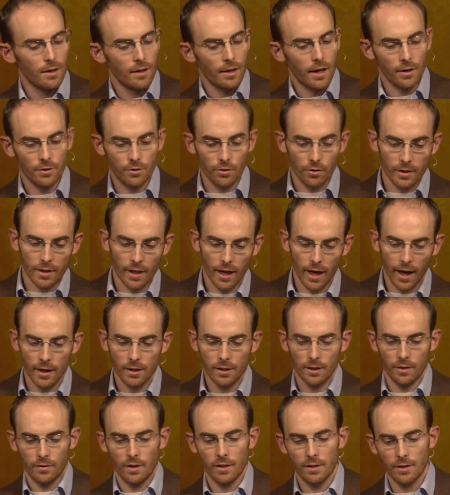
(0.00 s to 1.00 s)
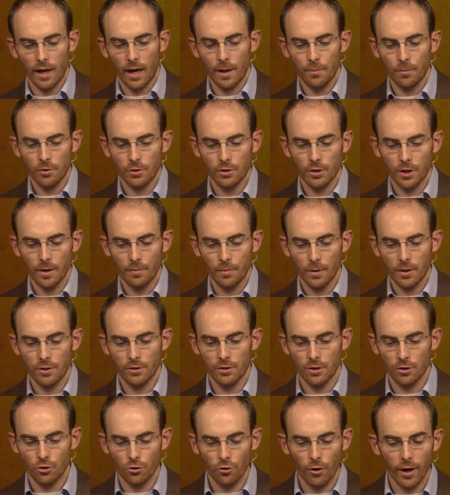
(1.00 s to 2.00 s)
And so the task of discipleship is
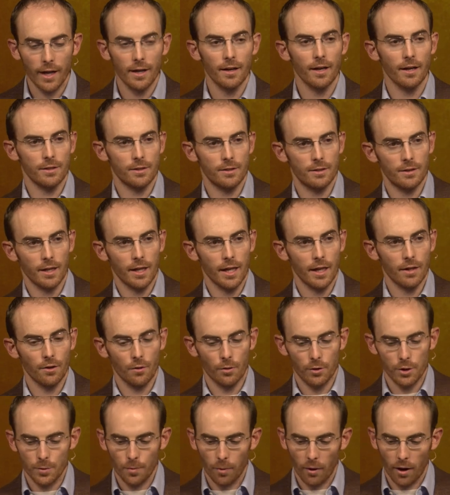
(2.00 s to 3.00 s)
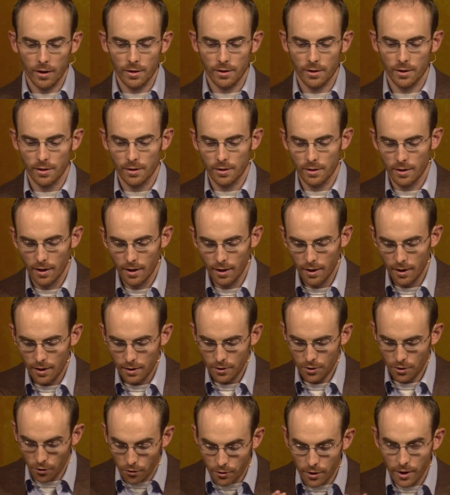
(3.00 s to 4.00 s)
to train us in the responses
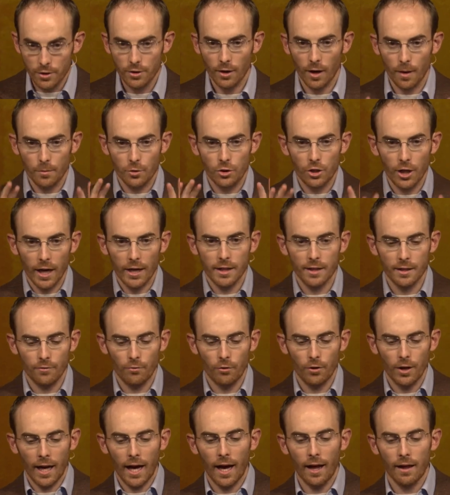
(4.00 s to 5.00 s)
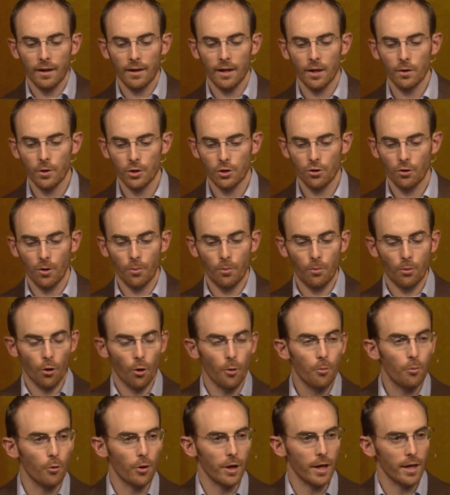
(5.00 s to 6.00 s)
to this objective reality which are
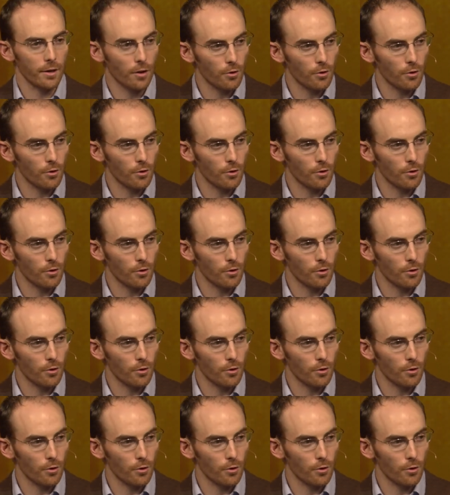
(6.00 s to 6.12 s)
appropriate.